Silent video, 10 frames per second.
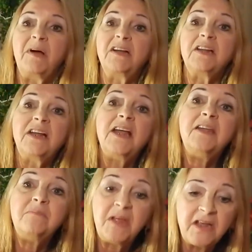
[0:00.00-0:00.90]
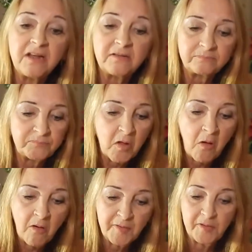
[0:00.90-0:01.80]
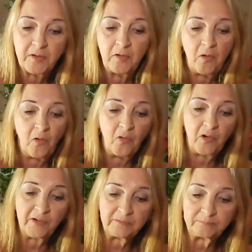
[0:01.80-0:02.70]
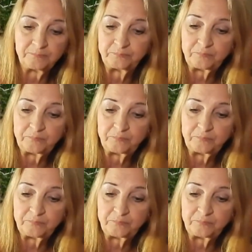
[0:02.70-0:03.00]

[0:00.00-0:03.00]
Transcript: Bella and Mia or